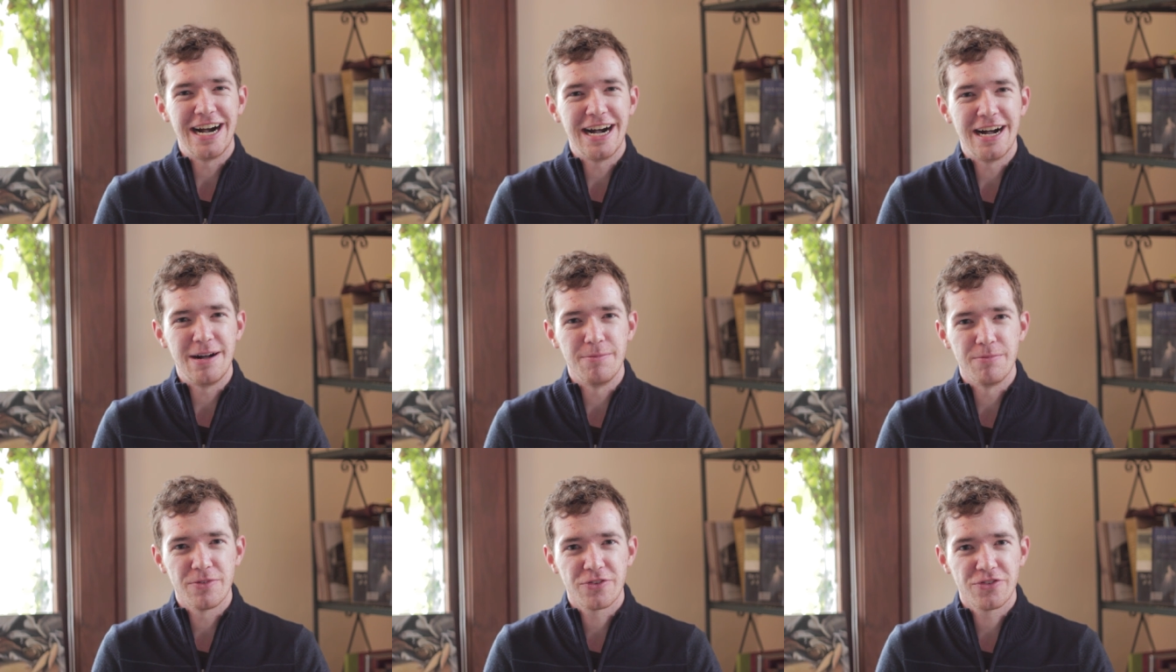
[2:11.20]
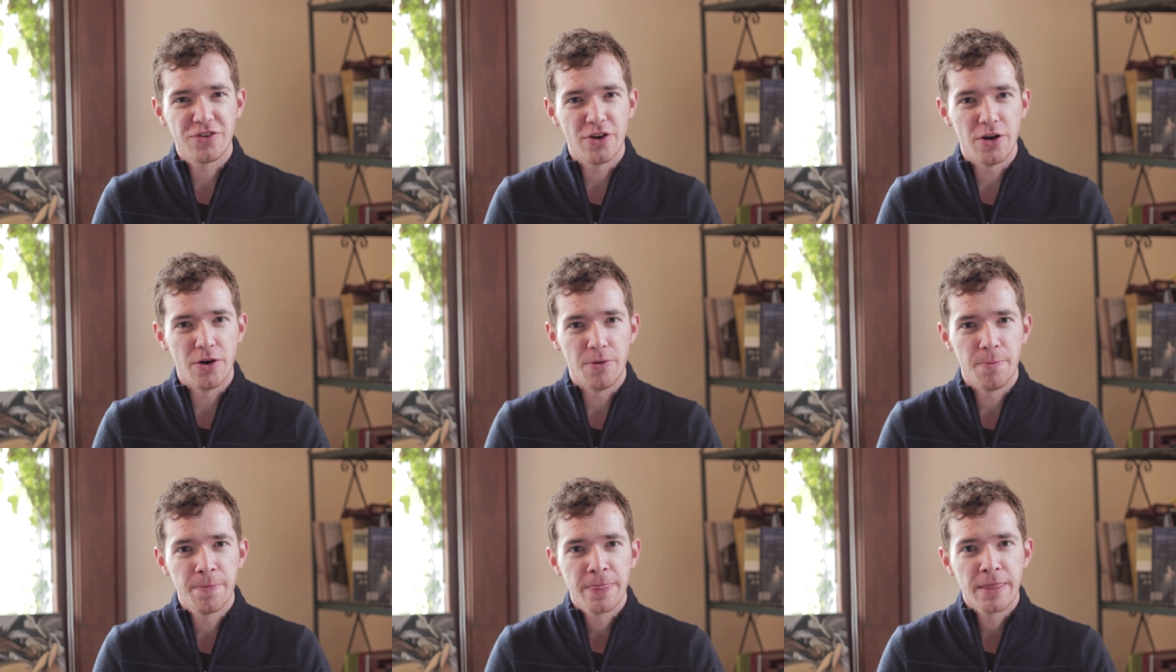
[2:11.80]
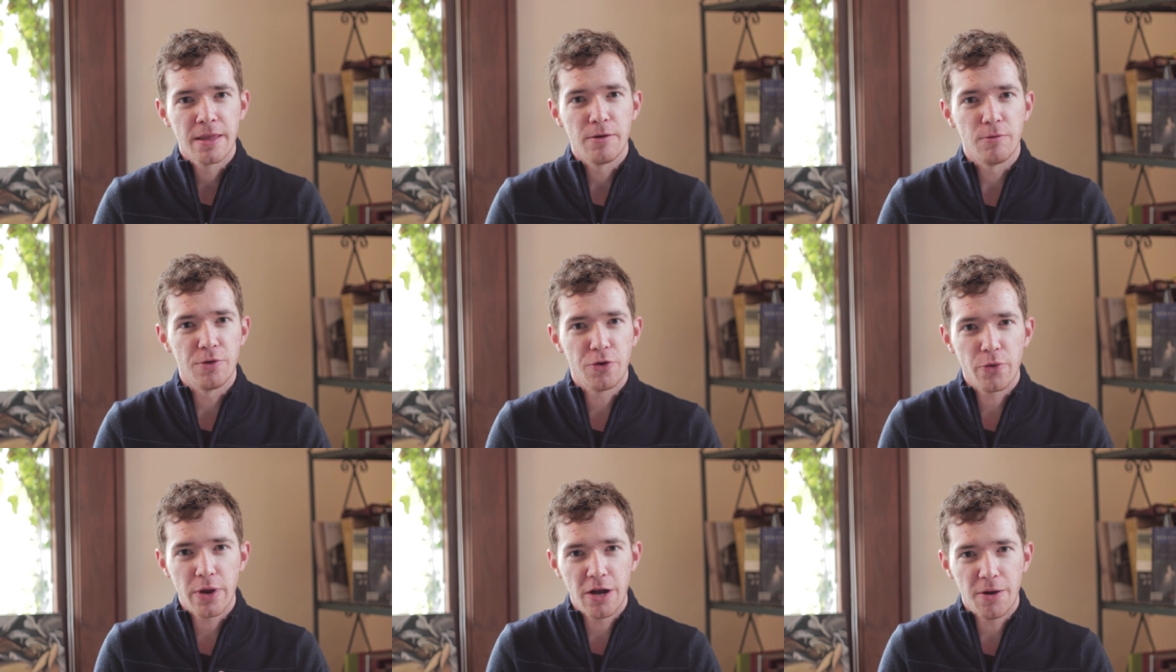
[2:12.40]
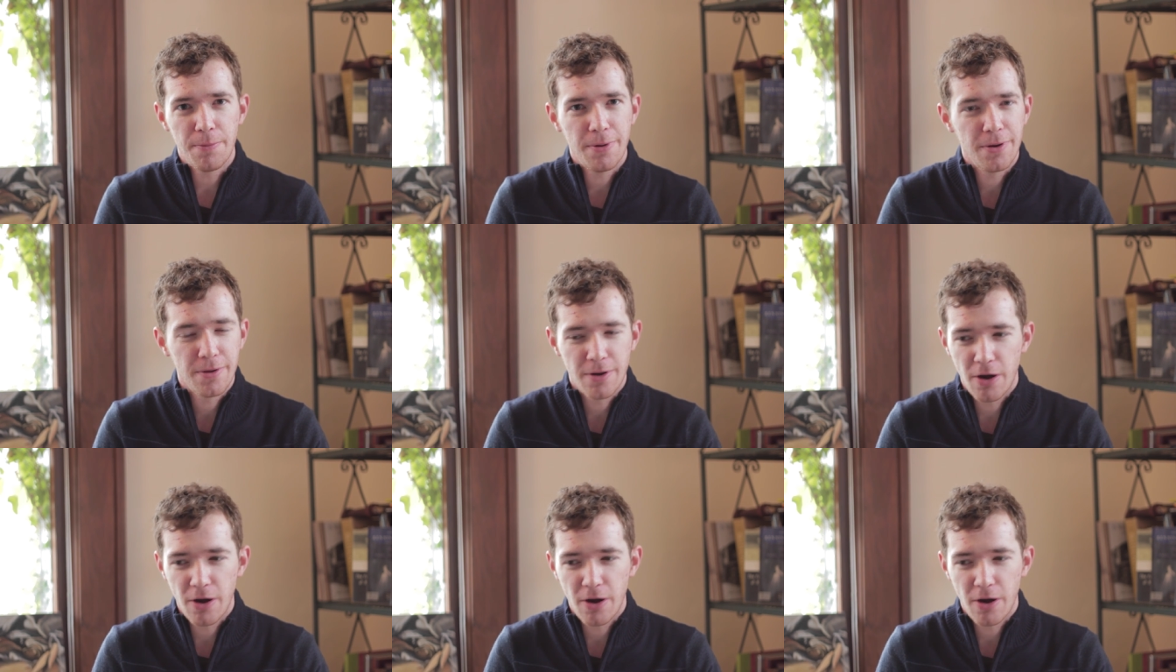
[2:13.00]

um, so with your help,